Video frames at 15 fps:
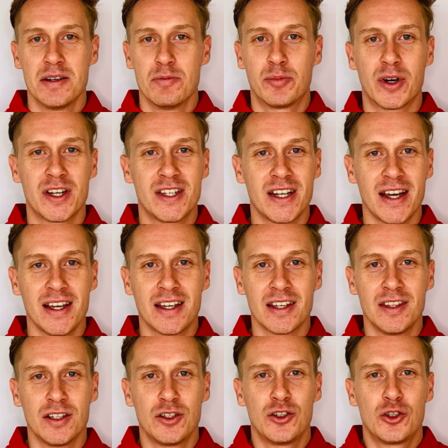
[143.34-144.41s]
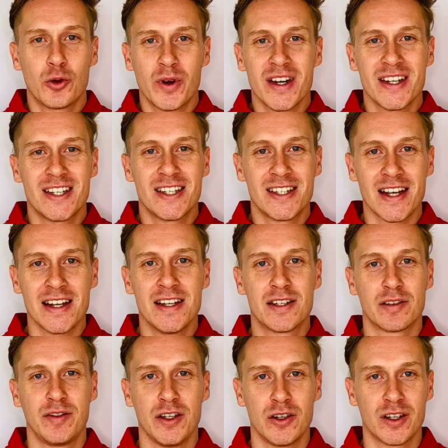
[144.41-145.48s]
Partake in the joyous sense
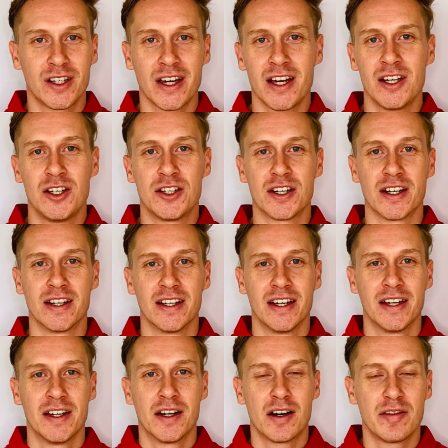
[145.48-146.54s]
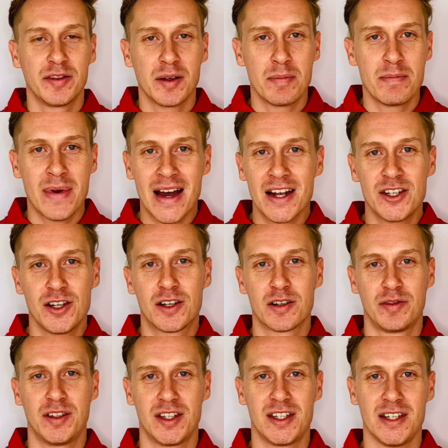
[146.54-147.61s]
of the occasion, of the magic
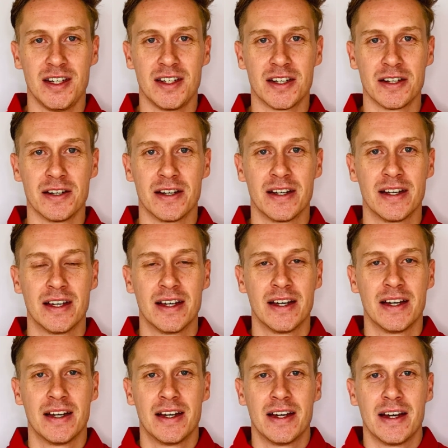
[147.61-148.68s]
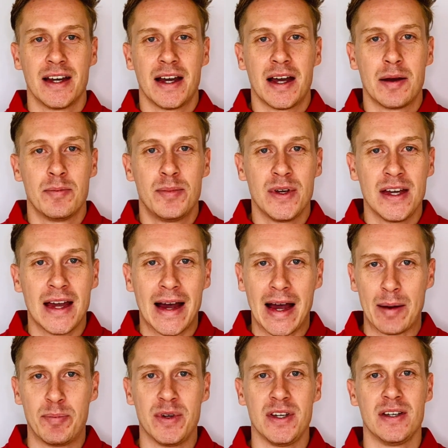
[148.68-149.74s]
of the season, and be
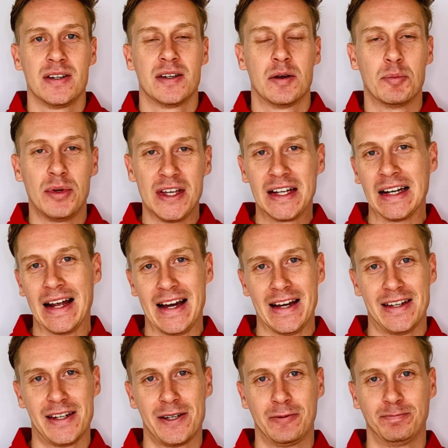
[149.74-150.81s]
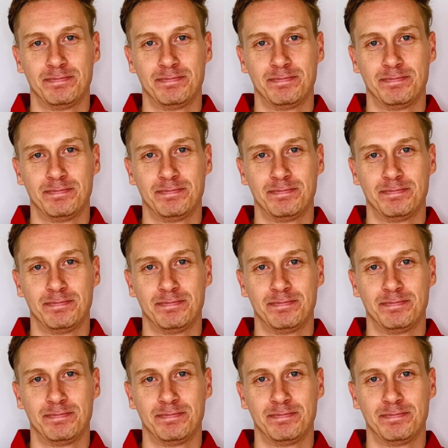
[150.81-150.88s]
happy, be glad.